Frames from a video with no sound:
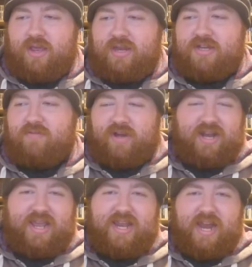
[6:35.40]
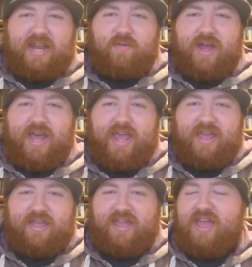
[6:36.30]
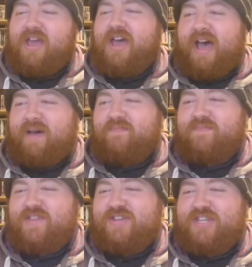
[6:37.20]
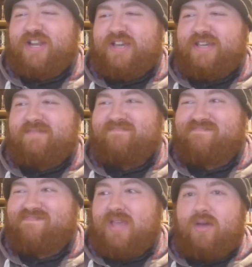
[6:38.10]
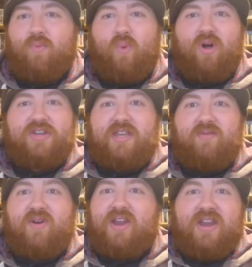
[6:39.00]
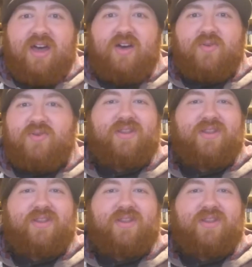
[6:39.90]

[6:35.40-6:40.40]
it doesn't really lead anywhere. Because like, what do you want to know?